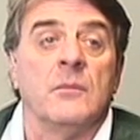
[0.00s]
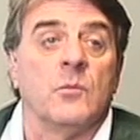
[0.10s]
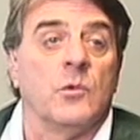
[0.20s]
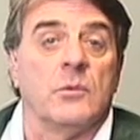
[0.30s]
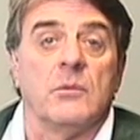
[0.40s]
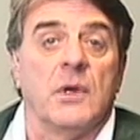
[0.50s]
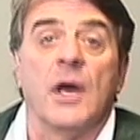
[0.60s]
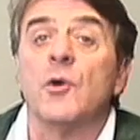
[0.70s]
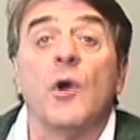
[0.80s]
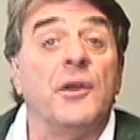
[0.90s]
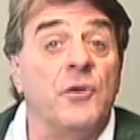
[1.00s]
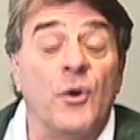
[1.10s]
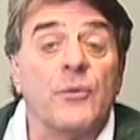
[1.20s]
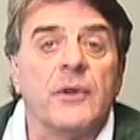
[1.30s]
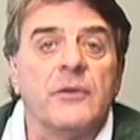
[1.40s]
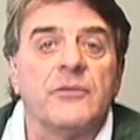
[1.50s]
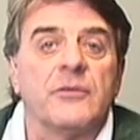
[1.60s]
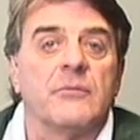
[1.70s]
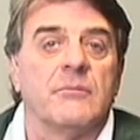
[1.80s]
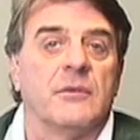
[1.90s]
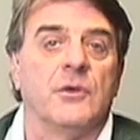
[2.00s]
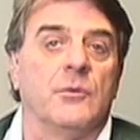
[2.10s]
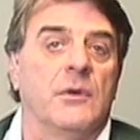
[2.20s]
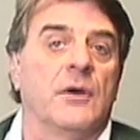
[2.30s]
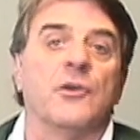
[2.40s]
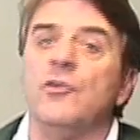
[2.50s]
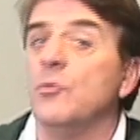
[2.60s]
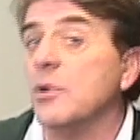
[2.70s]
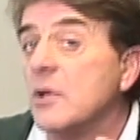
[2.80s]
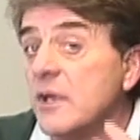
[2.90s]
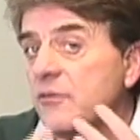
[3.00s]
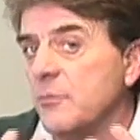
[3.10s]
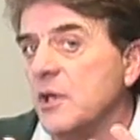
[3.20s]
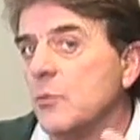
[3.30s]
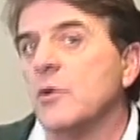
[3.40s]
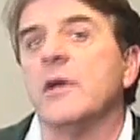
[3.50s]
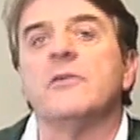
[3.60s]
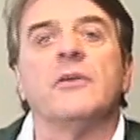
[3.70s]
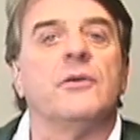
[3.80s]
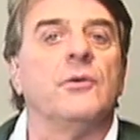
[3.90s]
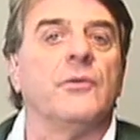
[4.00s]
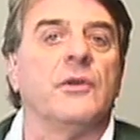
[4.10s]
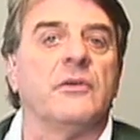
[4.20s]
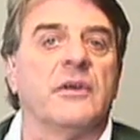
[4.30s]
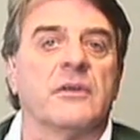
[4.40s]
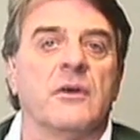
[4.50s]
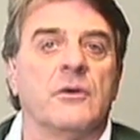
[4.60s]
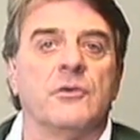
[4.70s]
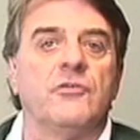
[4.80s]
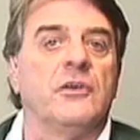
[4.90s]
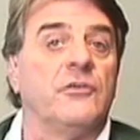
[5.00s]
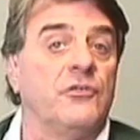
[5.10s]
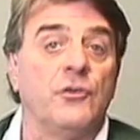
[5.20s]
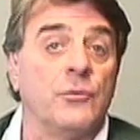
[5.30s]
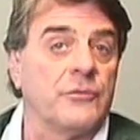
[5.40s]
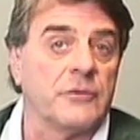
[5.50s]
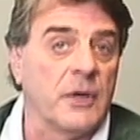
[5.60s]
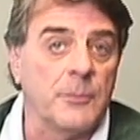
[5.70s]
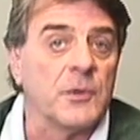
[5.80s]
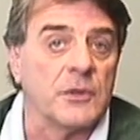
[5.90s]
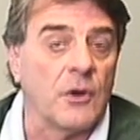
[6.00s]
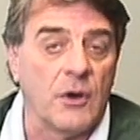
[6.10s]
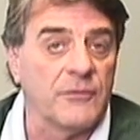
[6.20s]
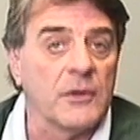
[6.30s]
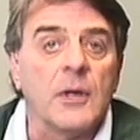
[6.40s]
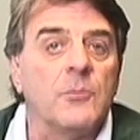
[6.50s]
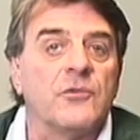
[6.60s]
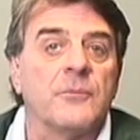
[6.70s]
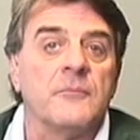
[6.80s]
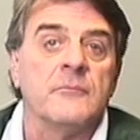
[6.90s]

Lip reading: Well, how do I know this? You know, how can you believe me when I tell you that technology is used up in golf clubs?